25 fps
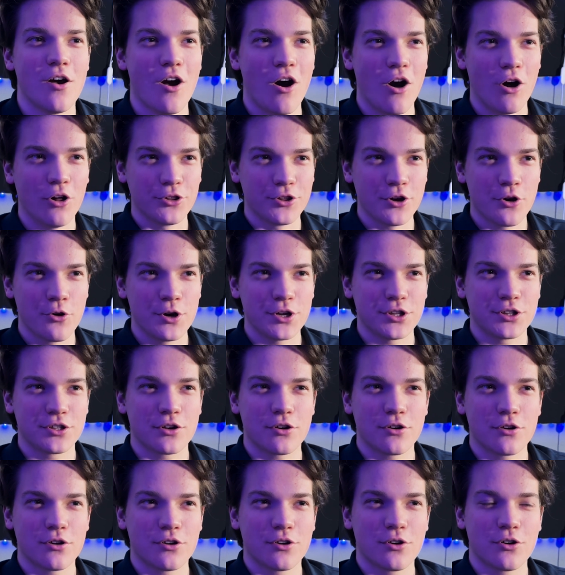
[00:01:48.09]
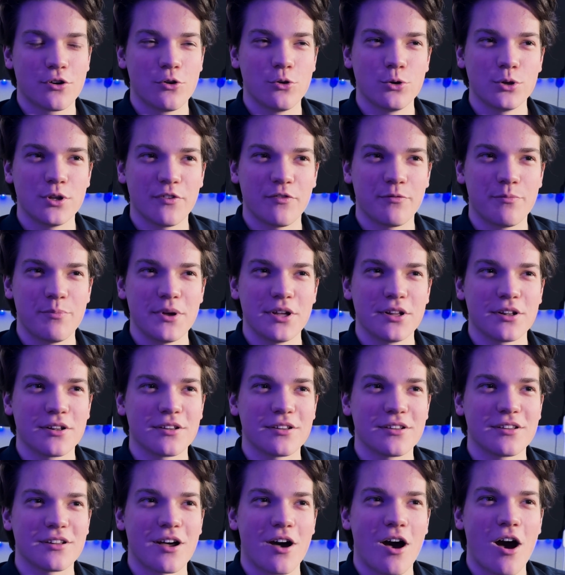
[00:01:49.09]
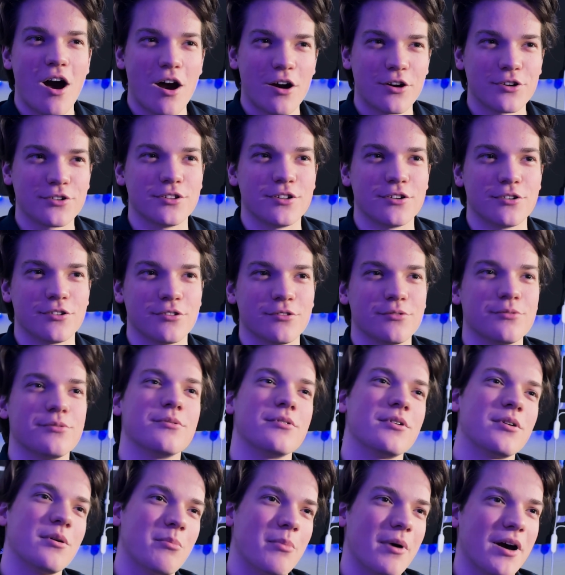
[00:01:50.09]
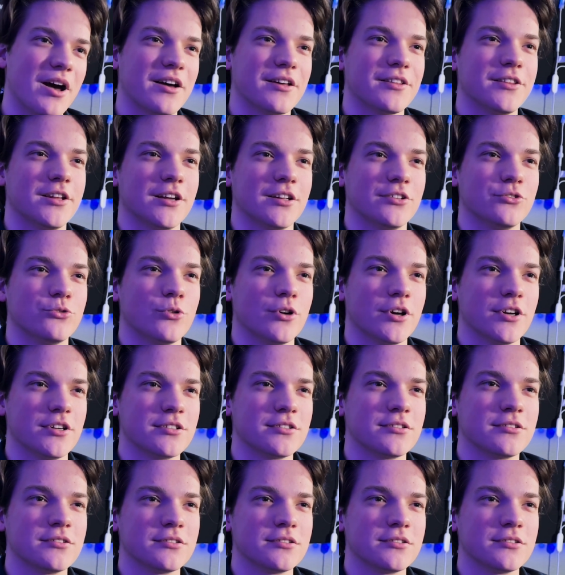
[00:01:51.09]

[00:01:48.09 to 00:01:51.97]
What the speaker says: although it could have been harder back then, right?